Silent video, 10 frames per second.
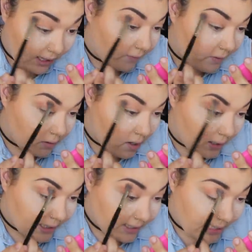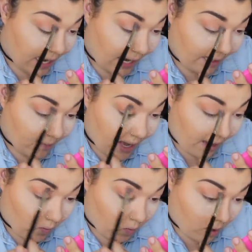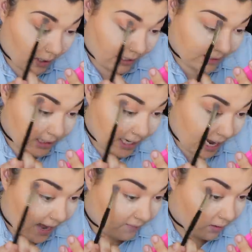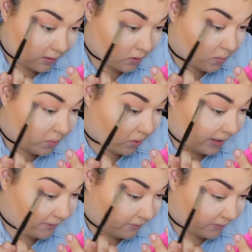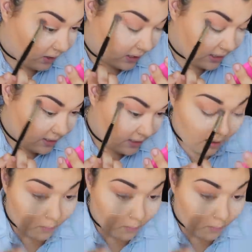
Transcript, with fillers: For the longest time, I wanted to have a little boy first,